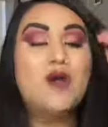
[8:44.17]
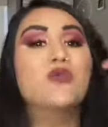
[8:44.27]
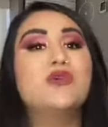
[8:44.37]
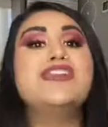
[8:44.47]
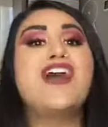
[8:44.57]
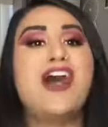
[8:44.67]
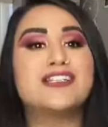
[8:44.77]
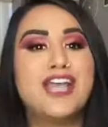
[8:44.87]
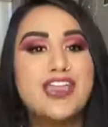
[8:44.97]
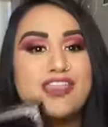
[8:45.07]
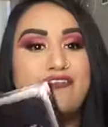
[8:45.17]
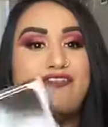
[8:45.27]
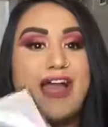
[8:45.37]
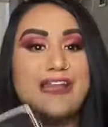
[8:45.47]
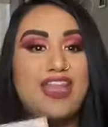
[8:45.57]
we got the
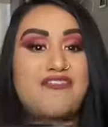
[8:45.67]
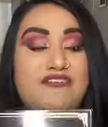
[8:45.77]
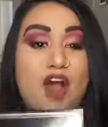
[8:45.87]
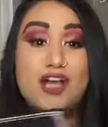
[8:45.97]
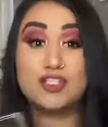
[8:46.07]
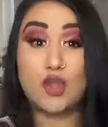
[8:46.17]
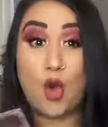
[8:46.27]
Violet Voss